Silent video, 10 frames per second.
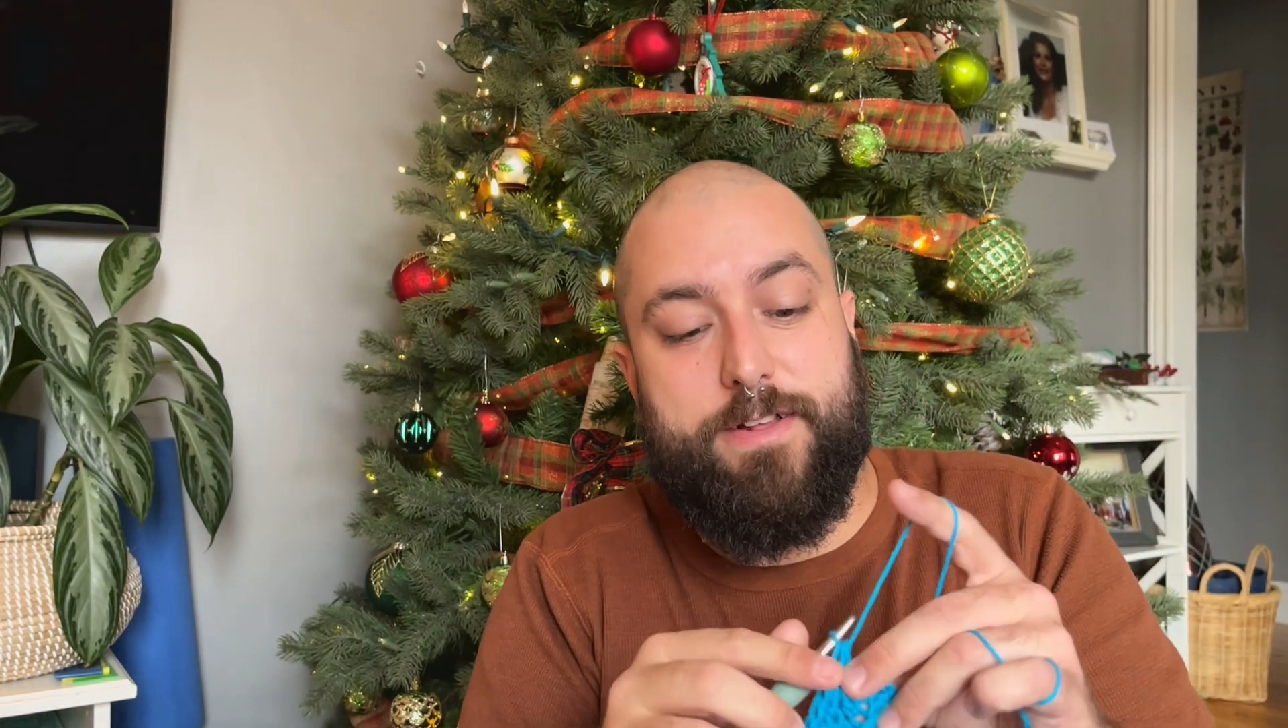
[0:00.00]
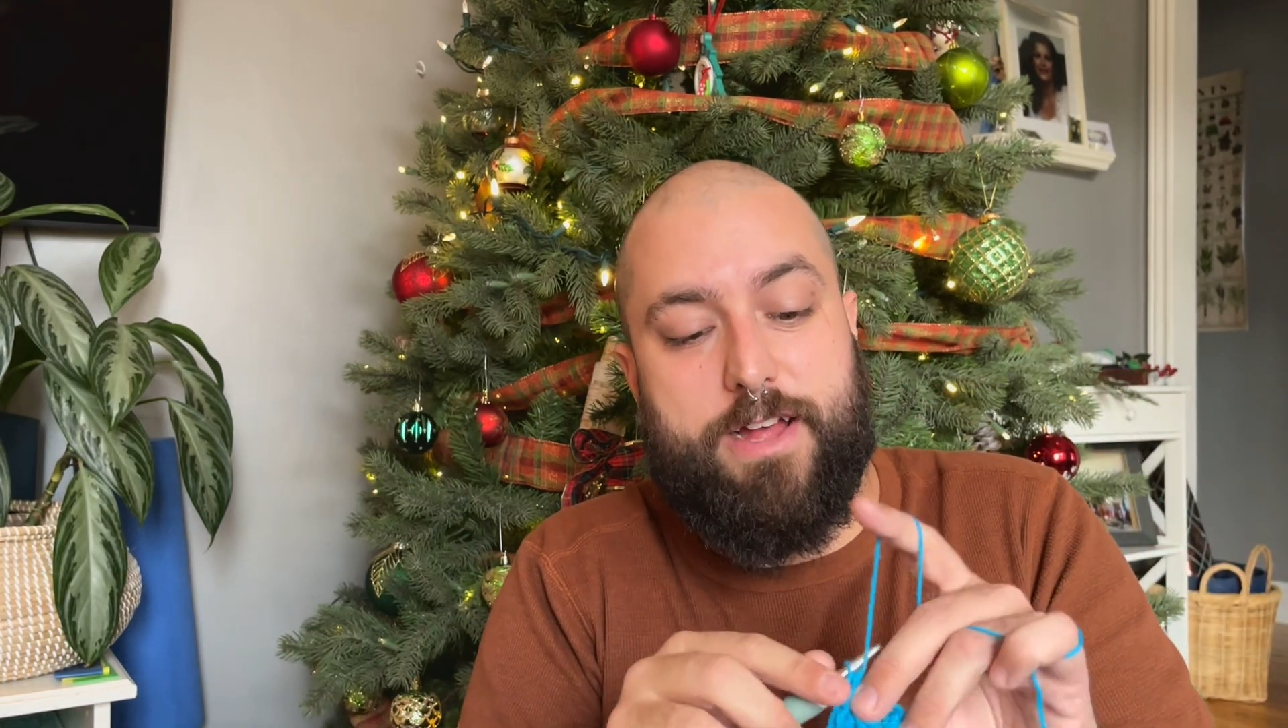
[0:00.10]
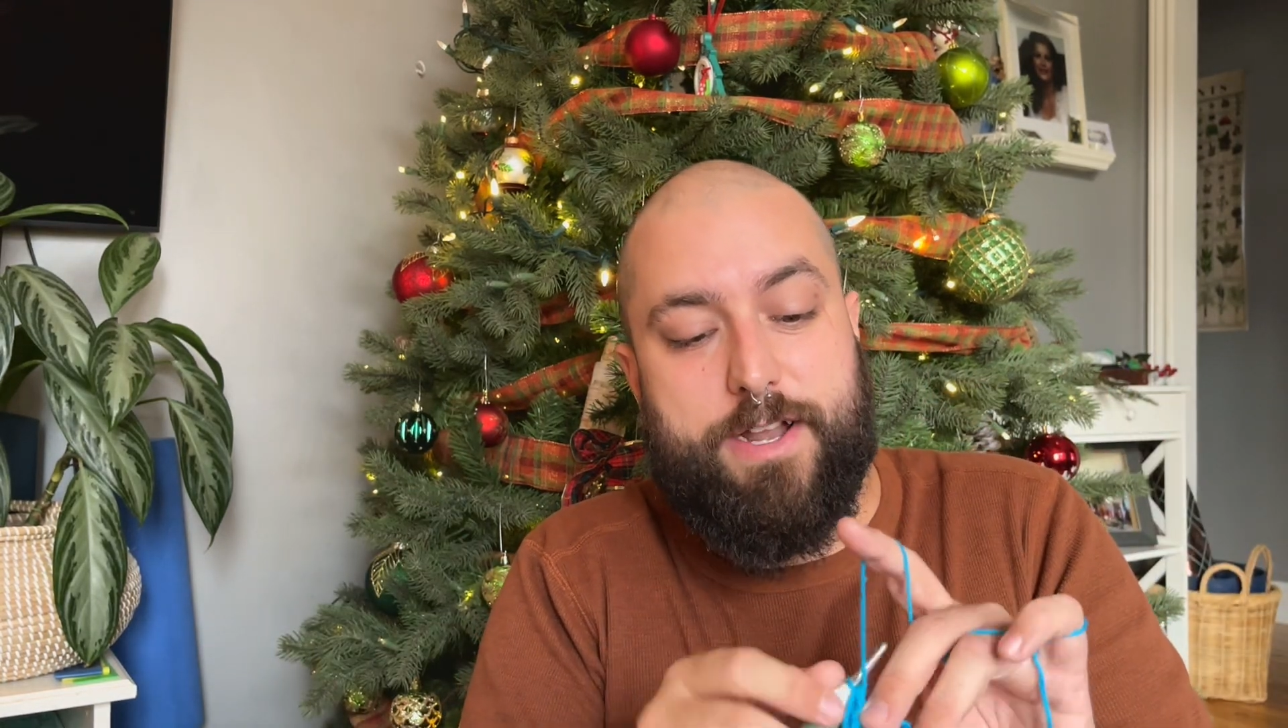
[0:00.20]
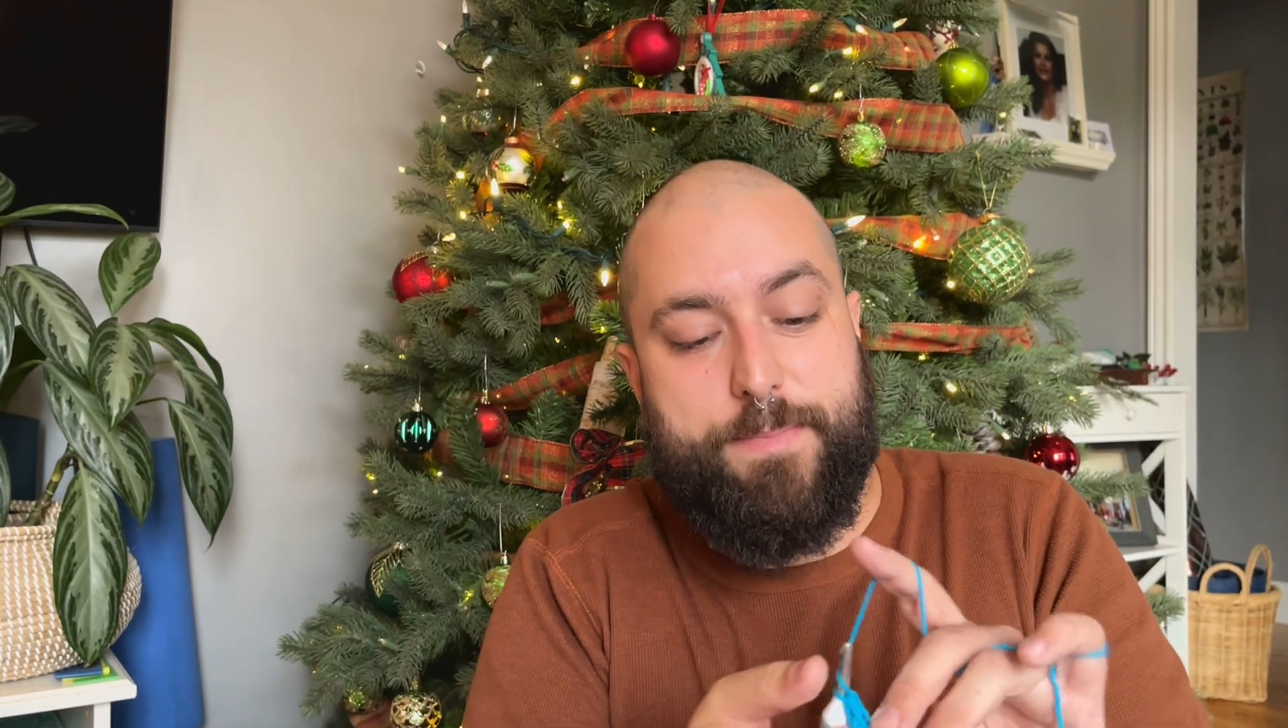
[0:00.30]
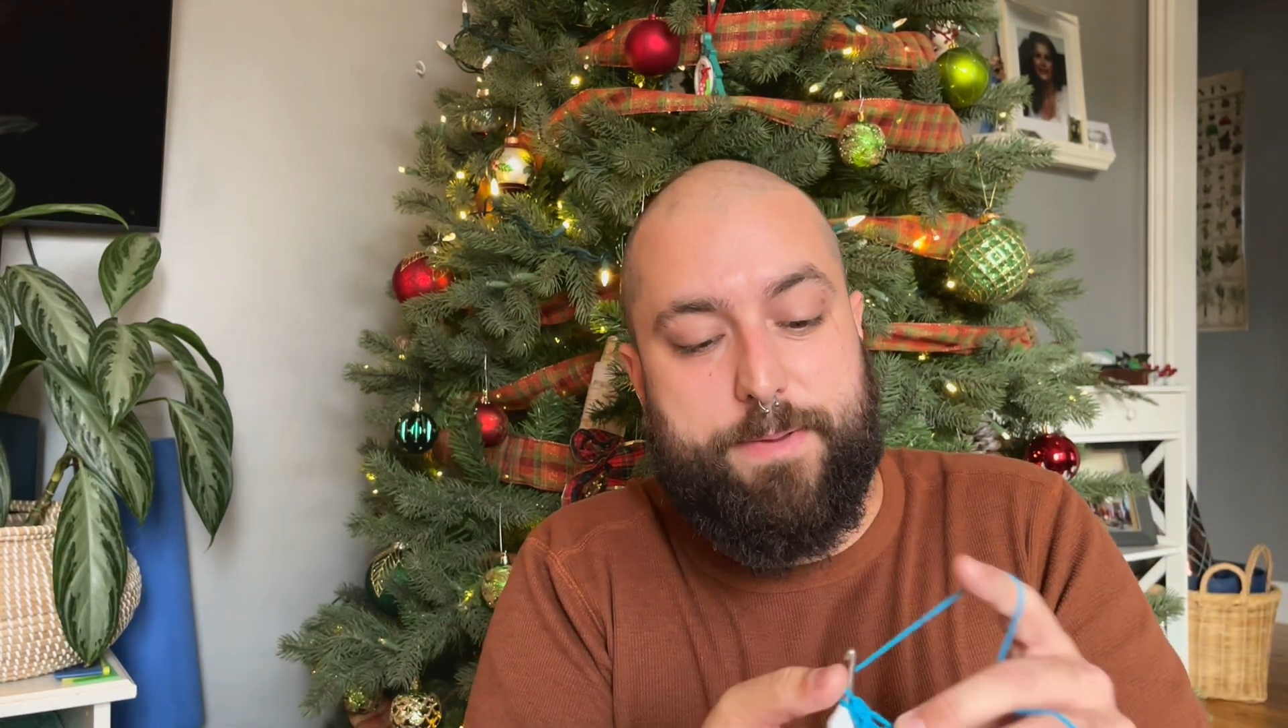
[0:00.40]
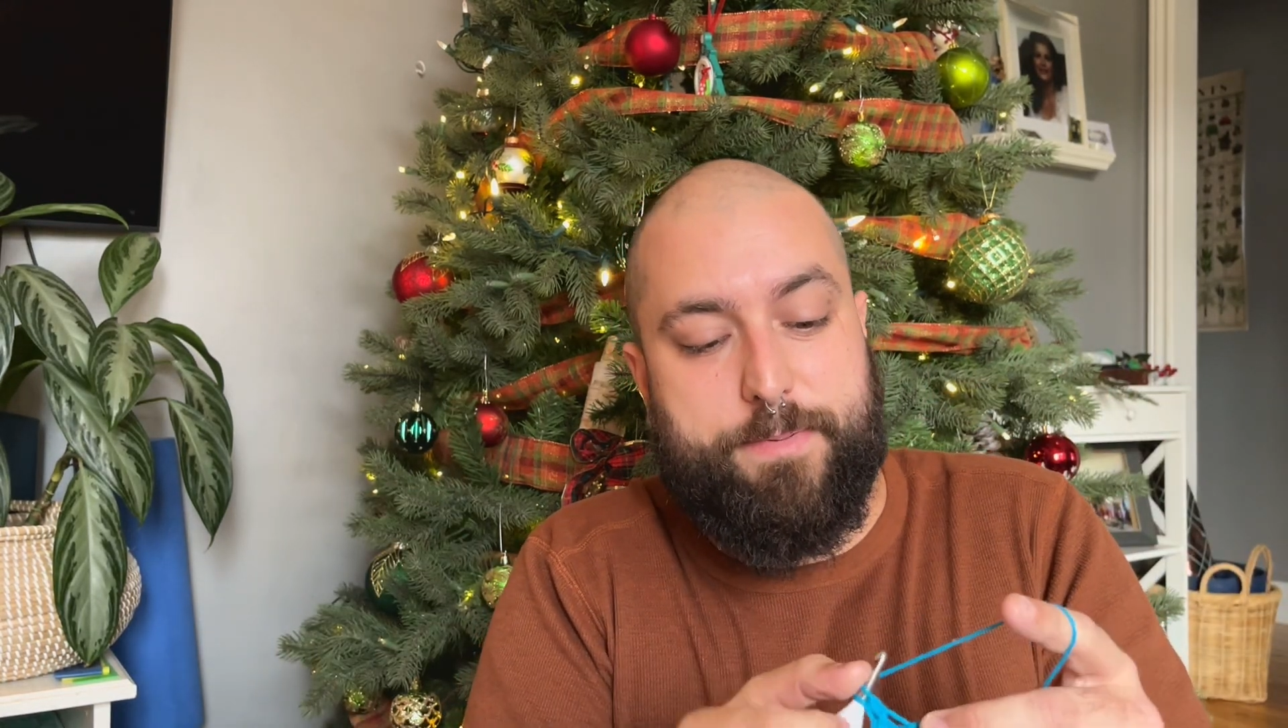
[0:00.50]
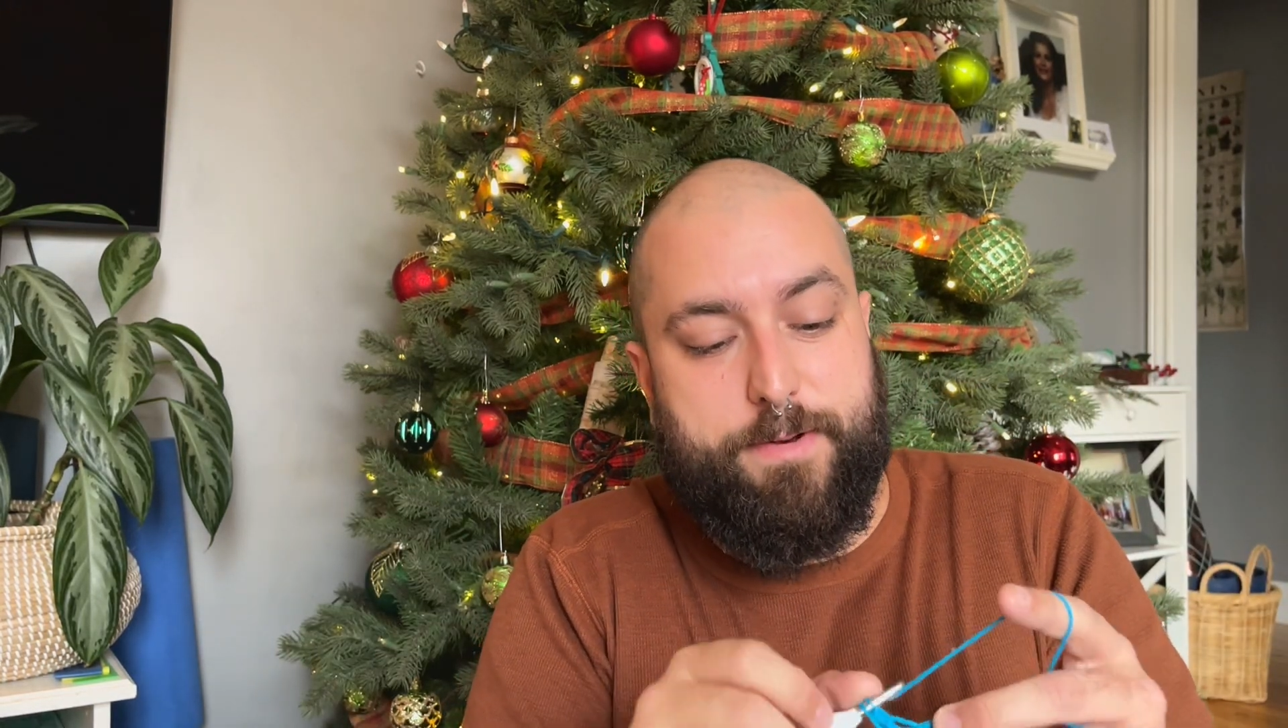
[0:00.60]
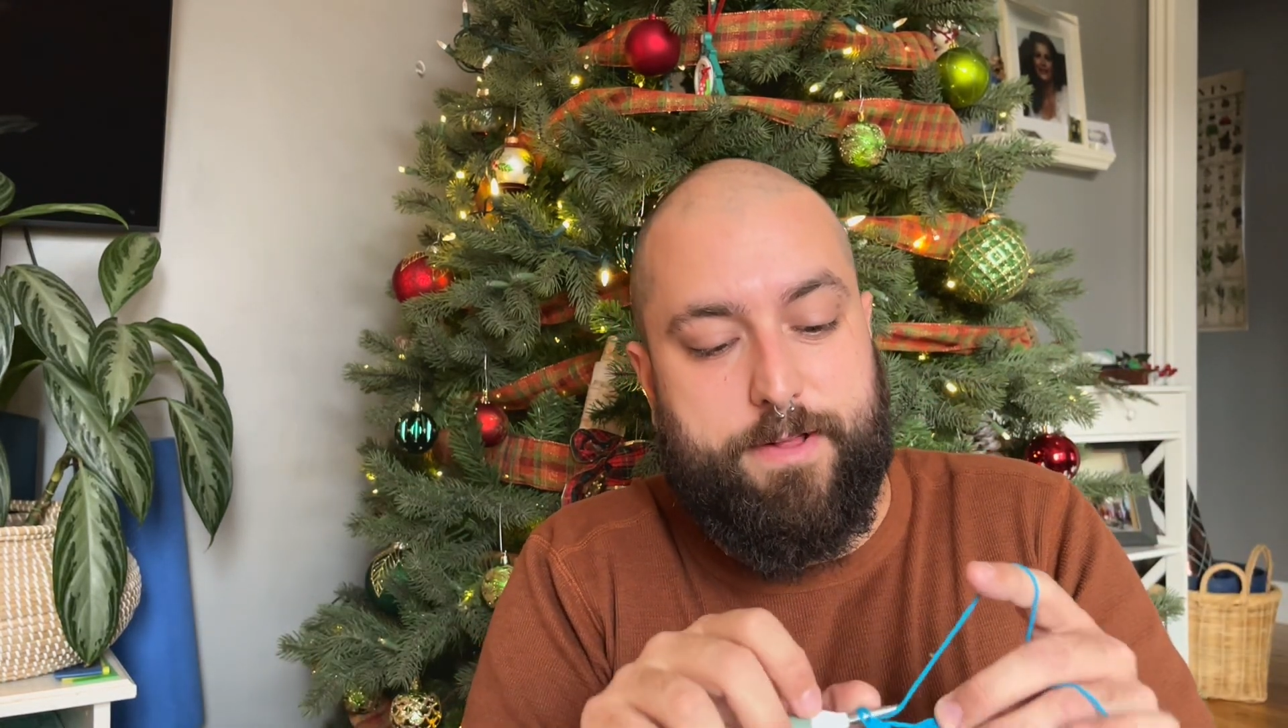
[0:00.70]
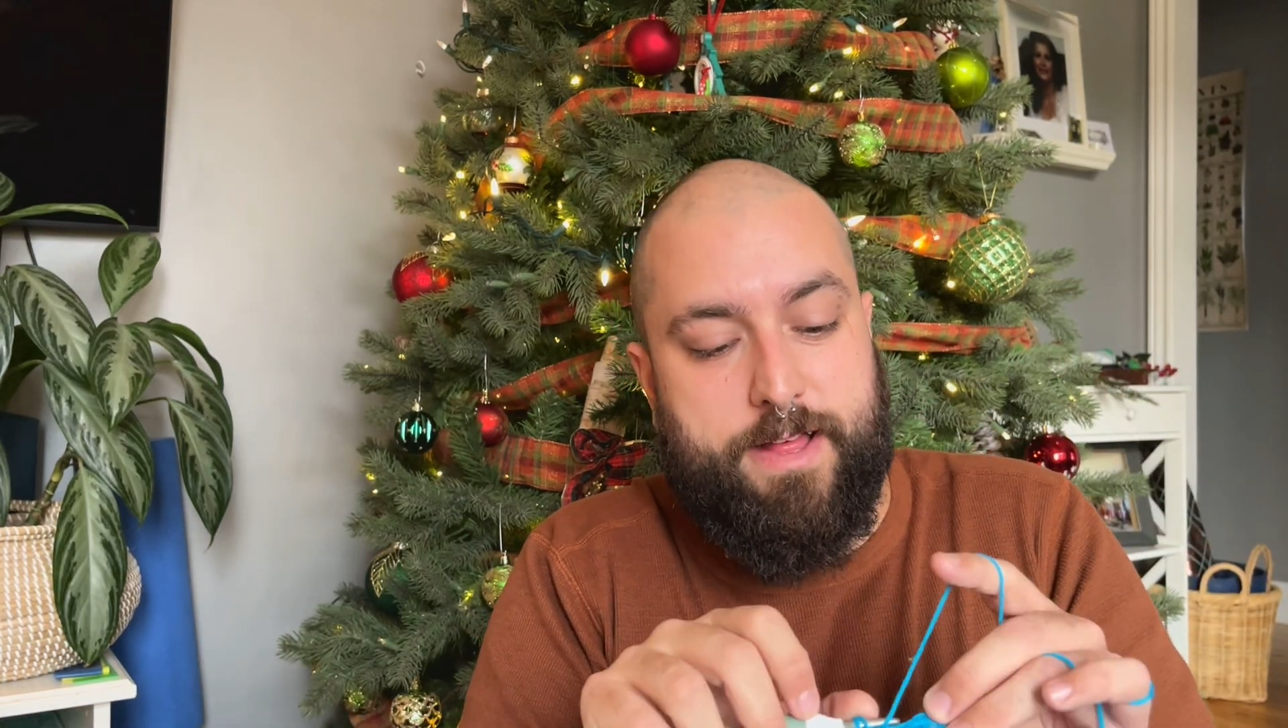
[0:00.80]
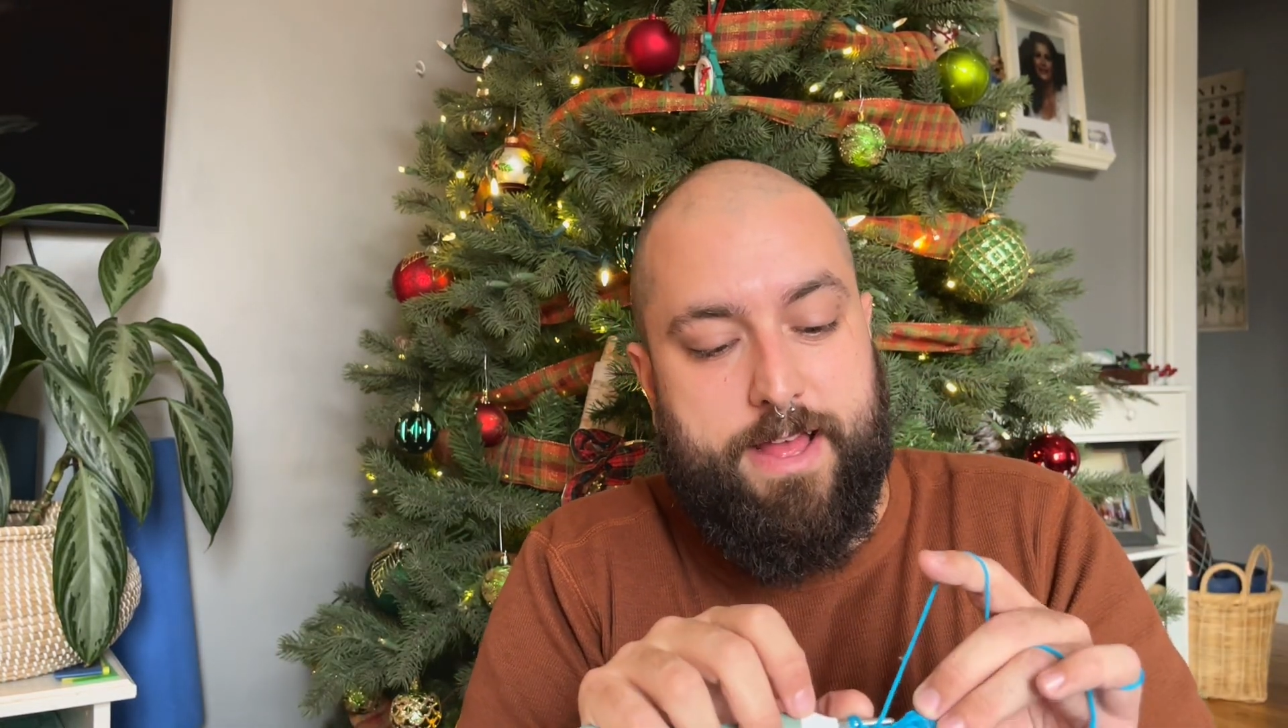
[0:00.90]
lot of
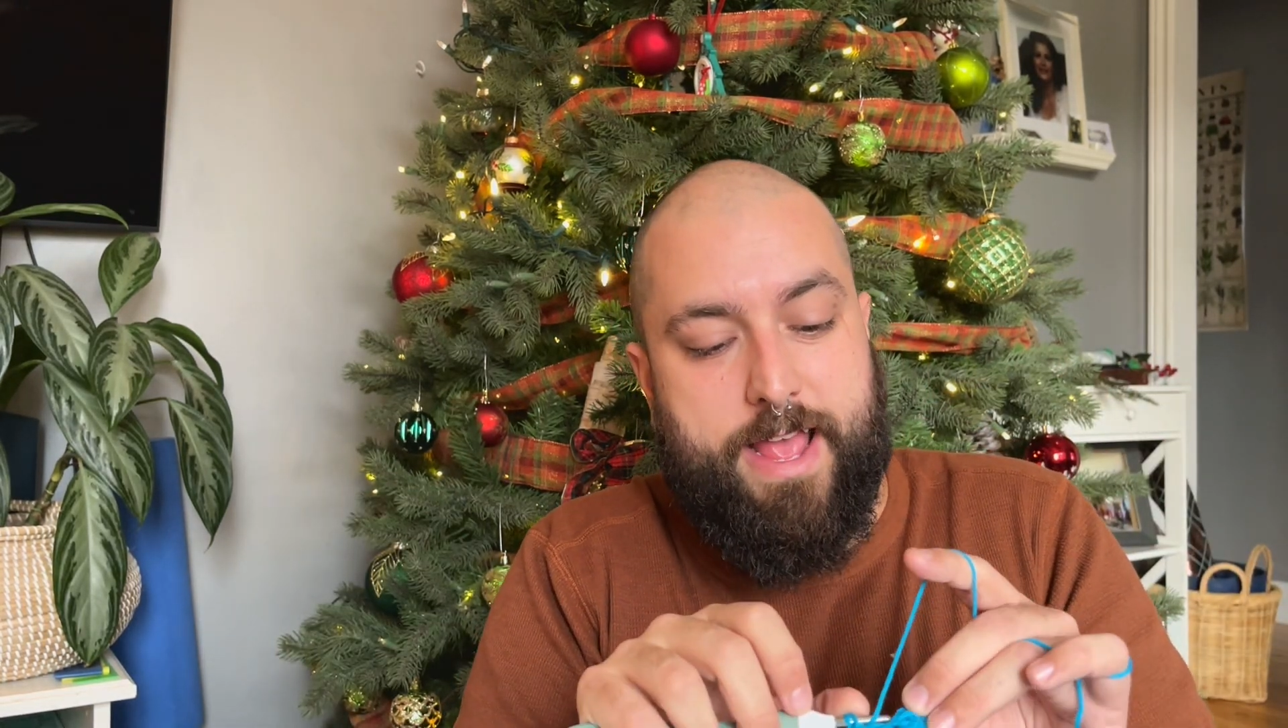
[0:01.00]
people,